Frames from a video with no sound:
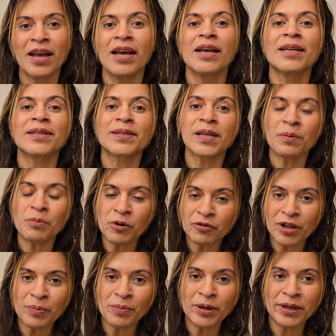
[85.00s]
Some of
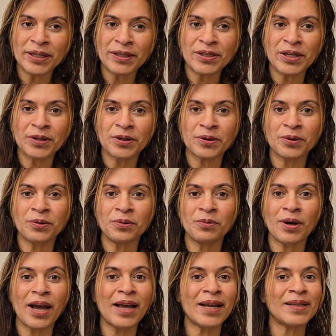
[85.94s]
them are easy to do,
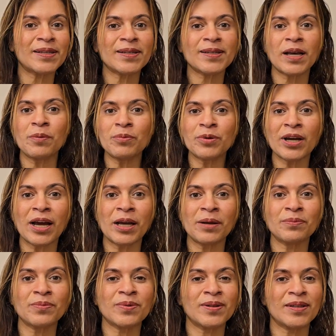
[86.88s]
and
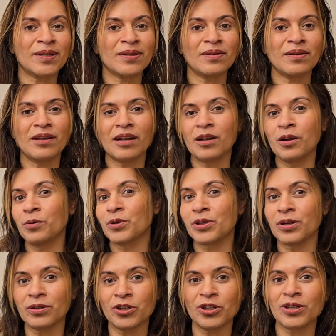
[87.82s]
sometimes the clothes
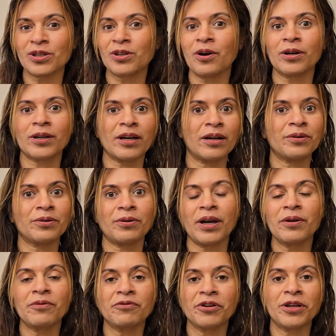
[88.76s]
are just not cut
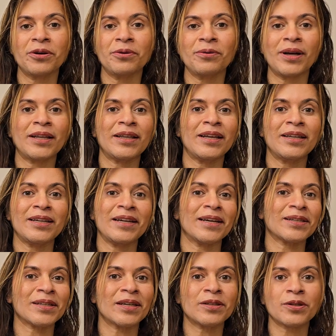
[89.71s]
right for you, and then
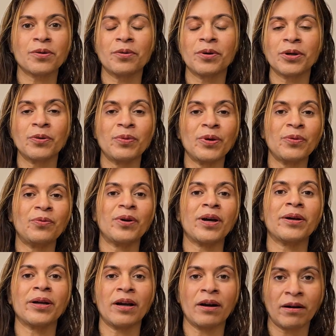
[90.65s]
yes, it's going to be
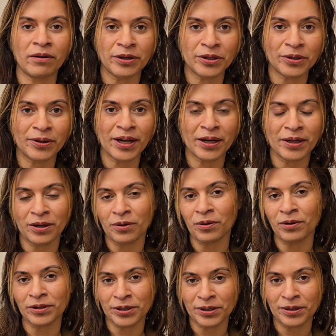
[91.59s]
very hard to get it
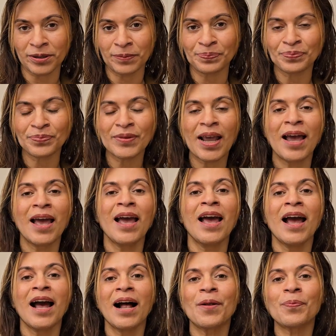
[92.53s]
altered.
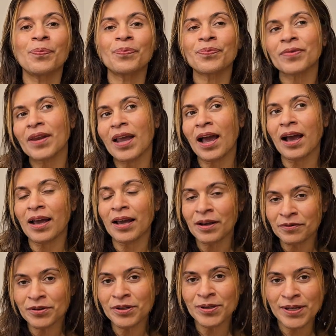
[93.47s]
I
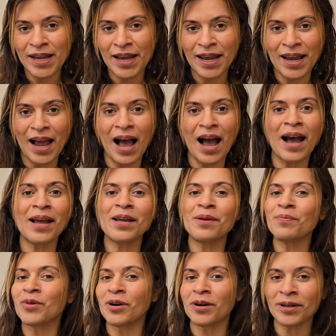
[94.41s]
have to say, I
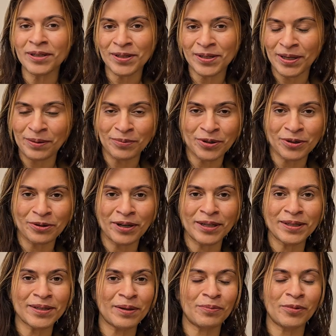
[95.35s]
am not a
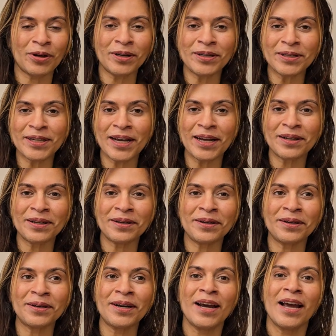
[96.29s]
seamstress, I'm not a
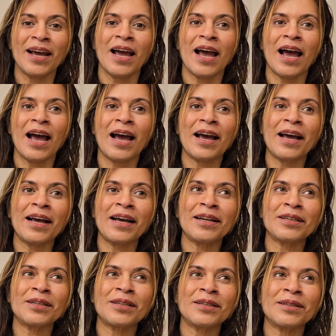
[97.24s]
tailor,
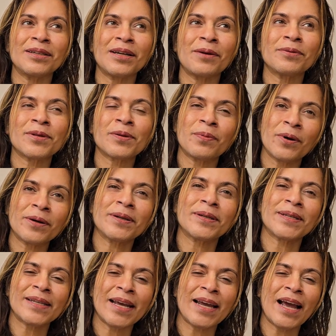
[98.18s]
and I was about to
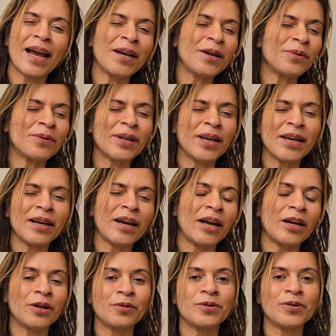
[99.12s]
say, I don't think I
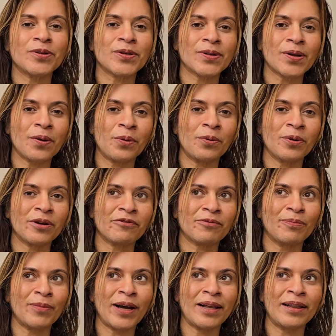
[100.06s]
could sew if
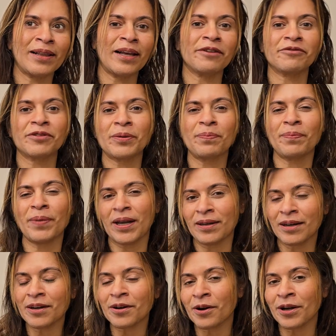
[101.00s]
my life
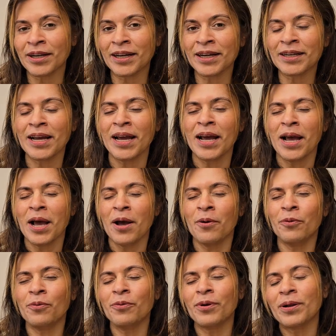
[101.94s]
depended on it.
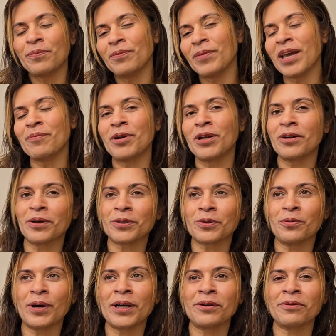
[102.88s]
Well, maybe not
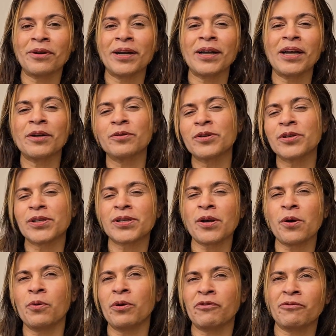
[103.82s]
quite right, I could
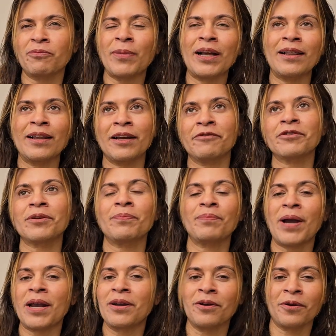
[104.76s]
sew if my life
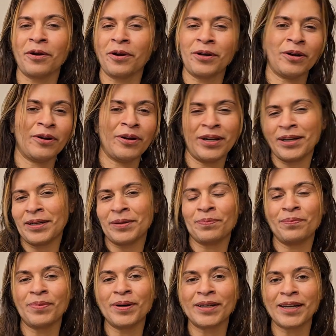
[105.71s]
depended on it,
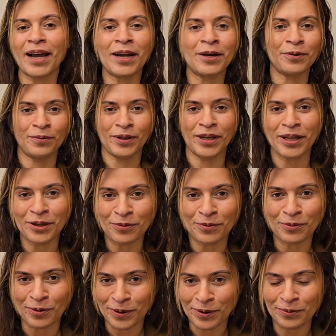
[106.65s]
but I don't think you'd
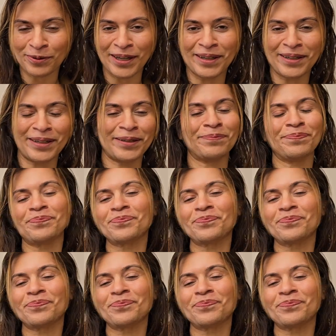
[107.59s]
want to wear it.